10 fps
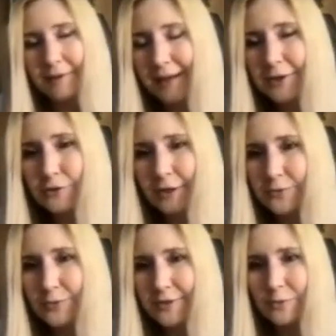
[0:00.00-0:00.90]
Actually,
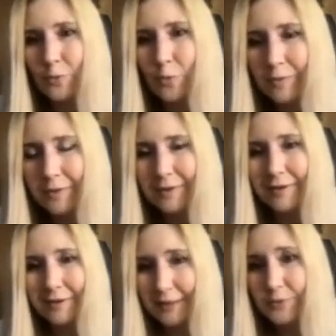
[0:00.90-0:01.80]
it was
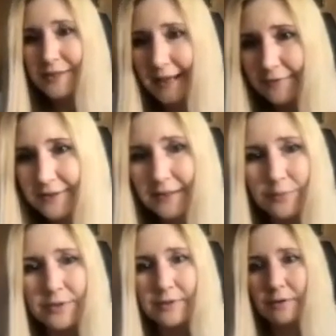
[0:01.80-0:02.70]
everything
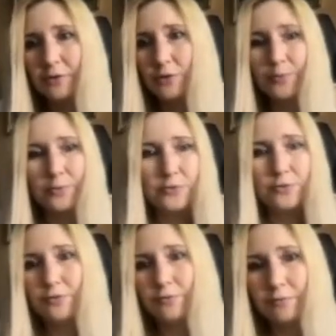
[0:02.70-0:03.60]
I was
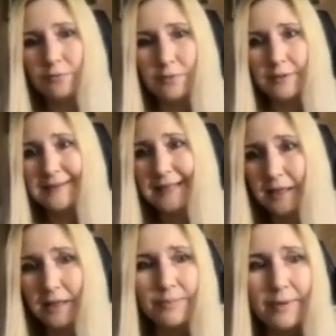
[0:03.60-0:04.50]
supposed to
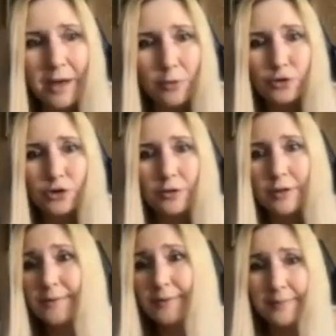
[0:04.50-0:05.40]
say about
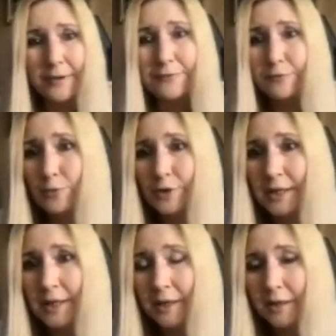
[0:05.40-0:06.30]
grammar
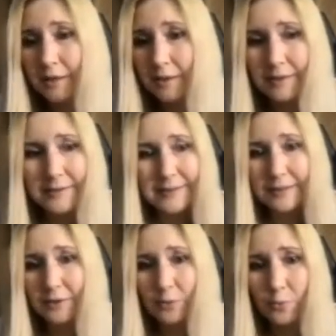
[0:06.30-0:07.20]
for
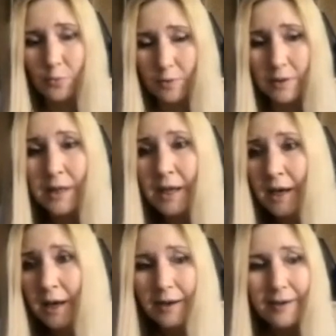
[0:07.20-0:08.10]
ZNO.
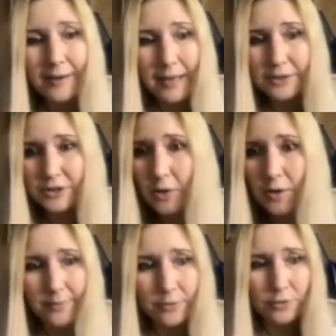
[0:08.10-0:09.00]
And
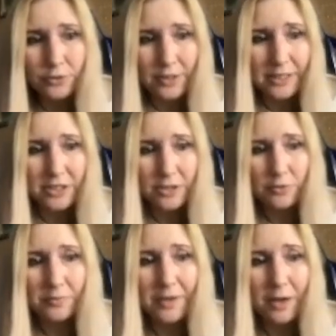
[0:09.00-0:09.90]
now I'm going to
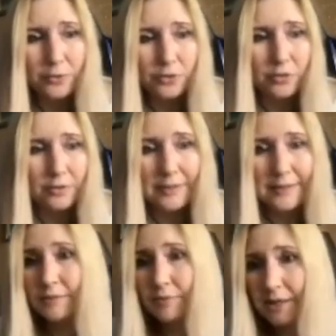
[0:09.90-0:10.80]
continue about
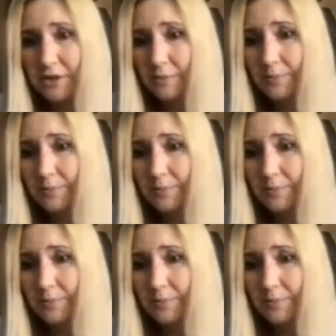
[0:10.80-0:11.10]
the writing